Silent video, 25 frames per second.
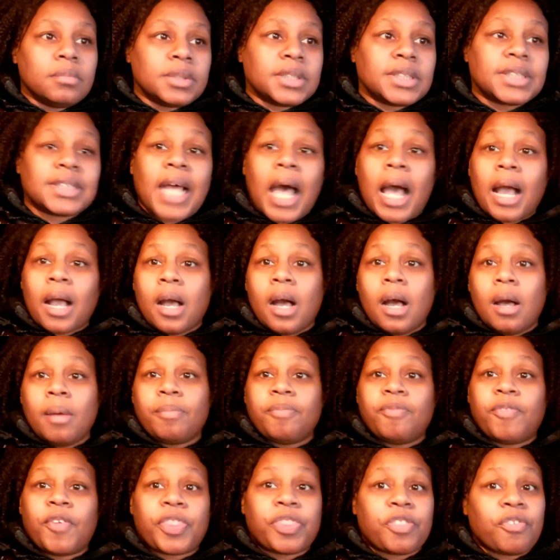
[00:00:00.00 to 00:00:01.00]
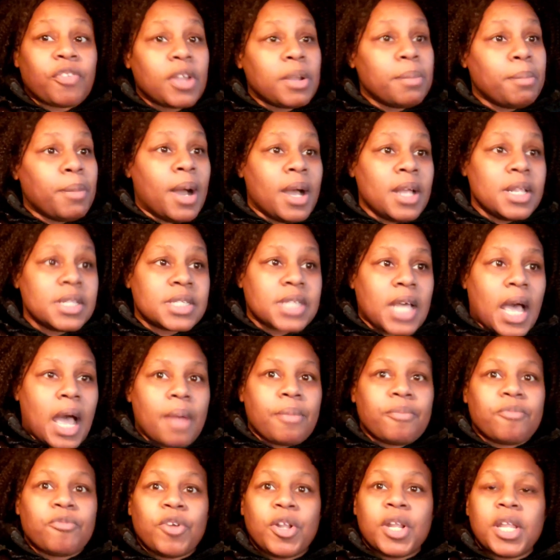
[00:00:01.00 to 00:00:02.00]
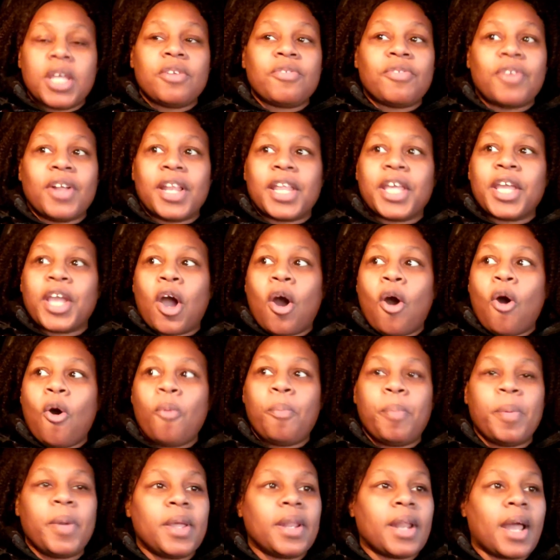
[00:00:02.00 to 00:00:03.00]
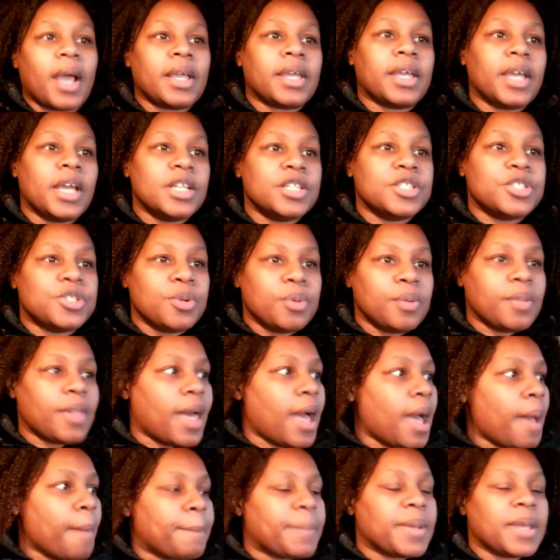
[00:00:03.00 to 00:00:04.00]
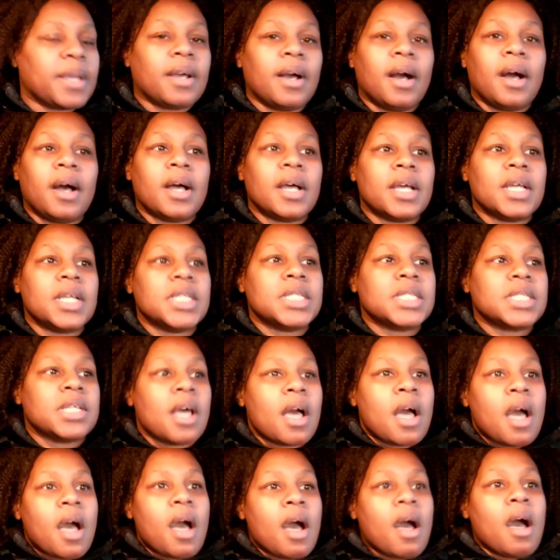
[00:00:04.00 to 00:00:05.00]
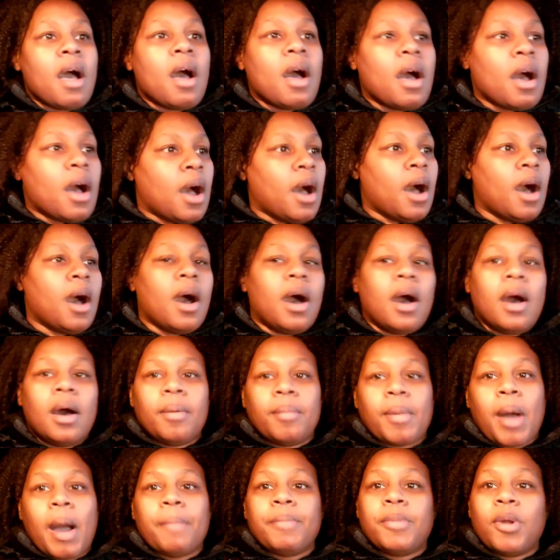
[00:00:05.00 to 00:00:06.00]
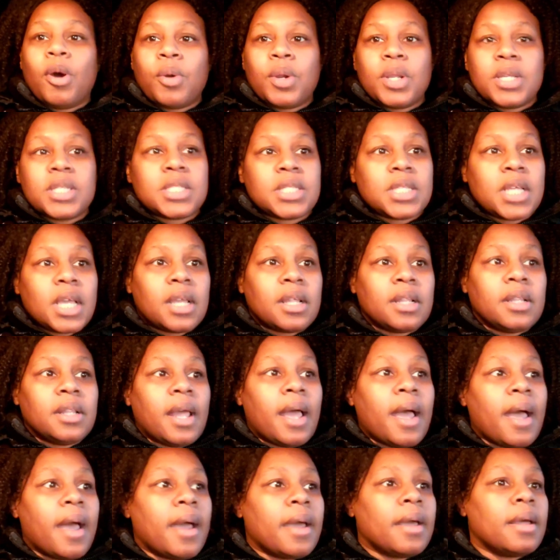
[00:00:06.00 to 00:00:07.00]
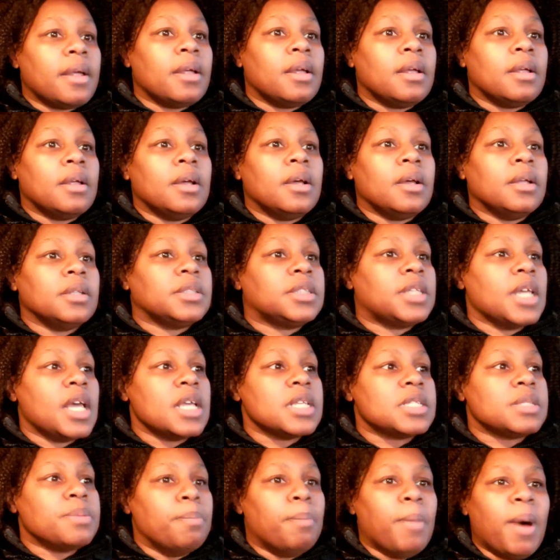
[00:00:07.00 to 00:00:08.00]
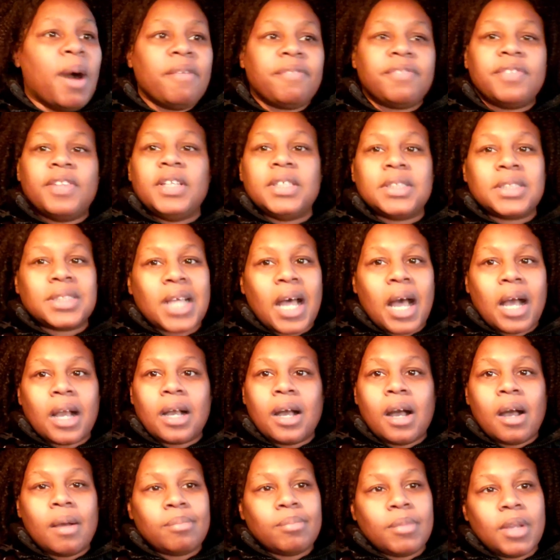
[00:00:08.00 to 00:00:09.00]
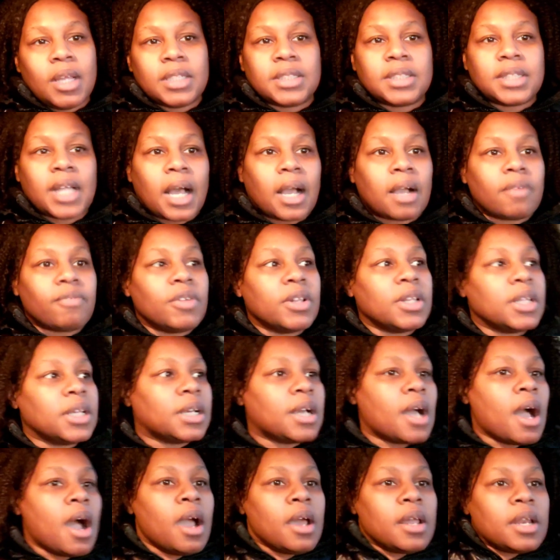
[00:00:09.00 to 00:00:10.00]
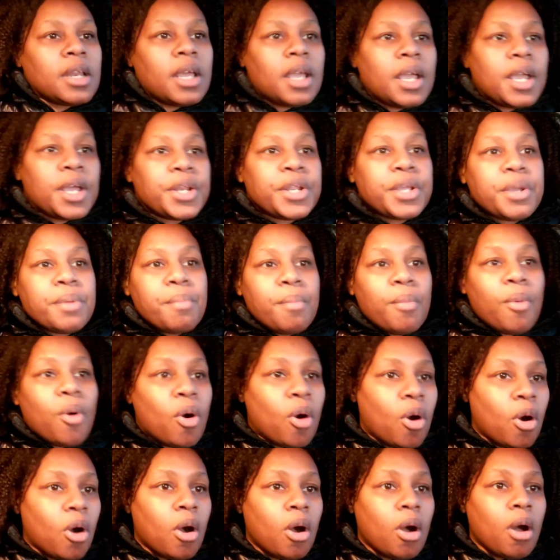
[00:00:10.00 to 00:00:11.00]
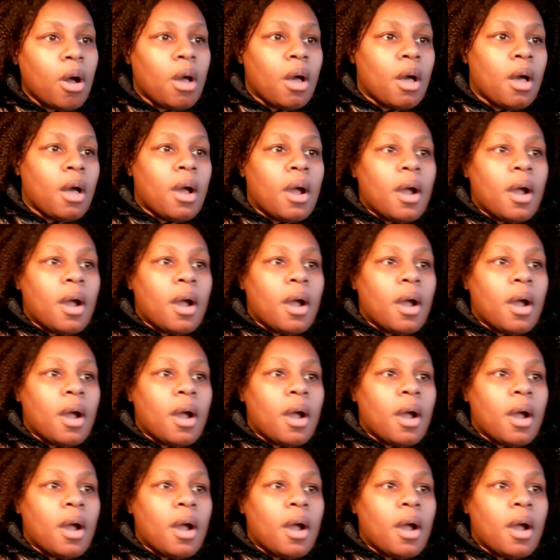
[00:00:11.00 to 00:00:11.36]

stock up for 3 months. I'm really, really hoping I can do that because I'm noticing that this monthly stock up is not really cutting it anymore.